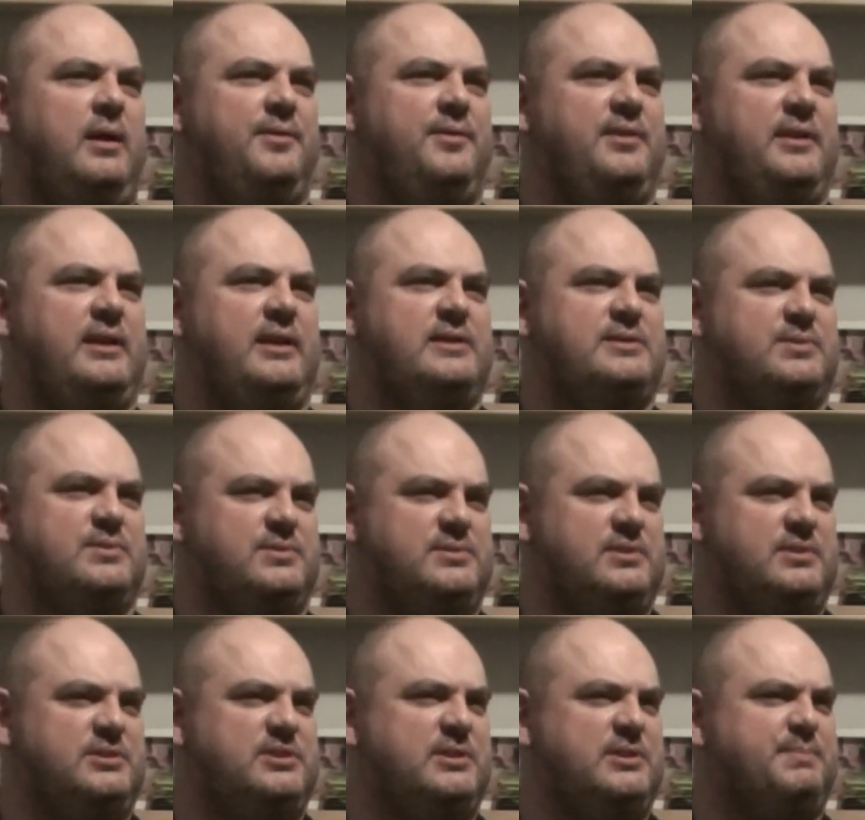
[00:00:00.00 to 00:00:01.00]
I think it's got
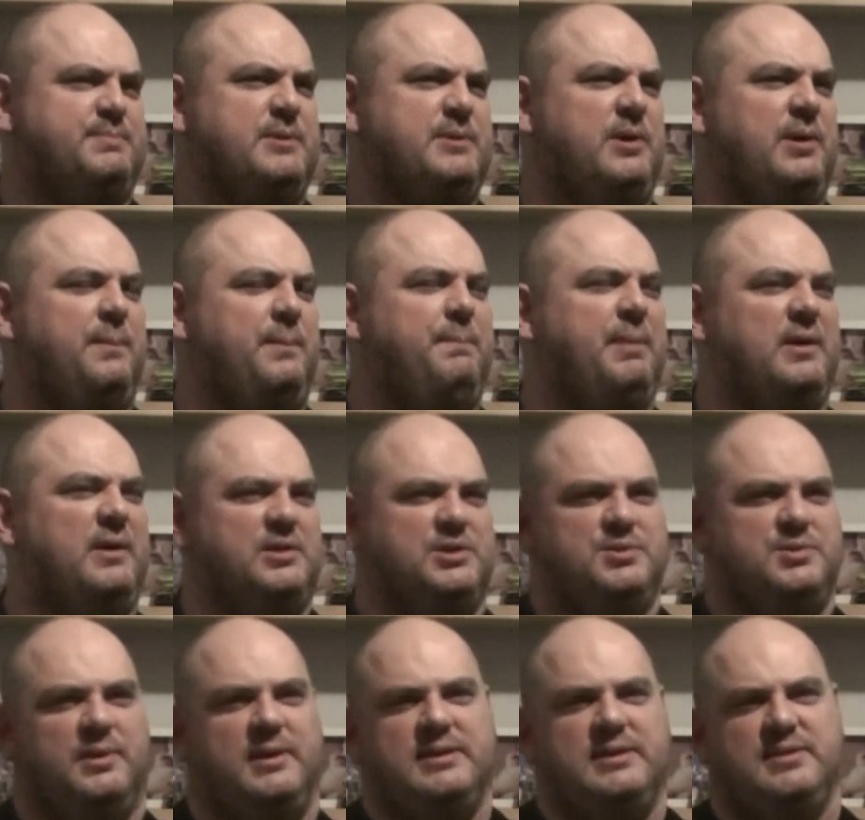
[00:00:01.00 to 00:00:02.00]
such kind of
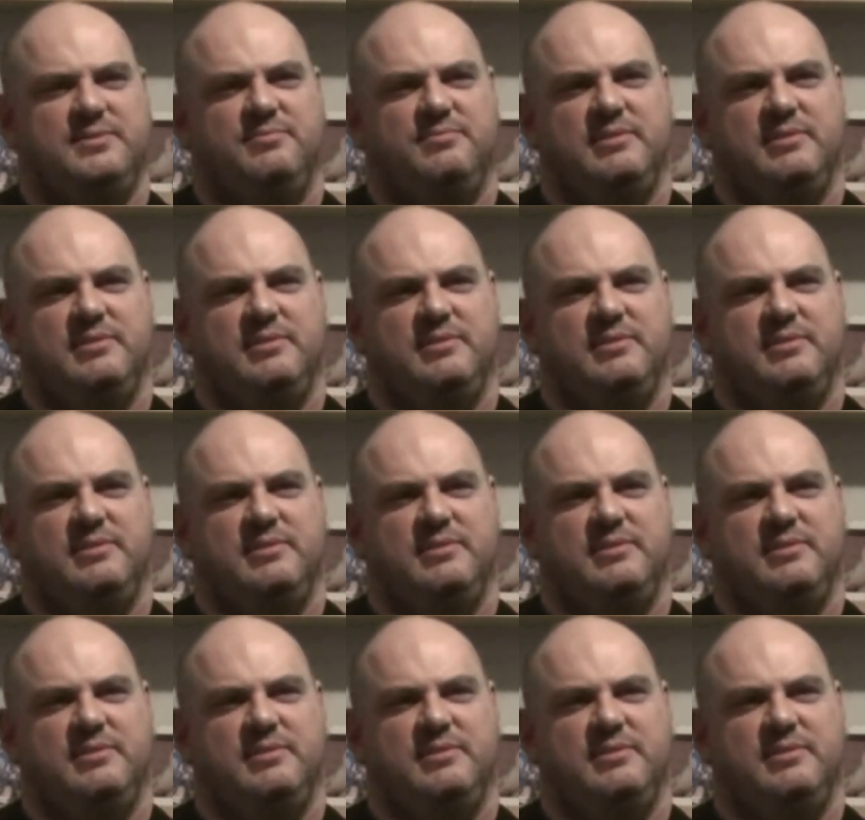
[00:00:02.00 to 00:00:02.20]
punctuated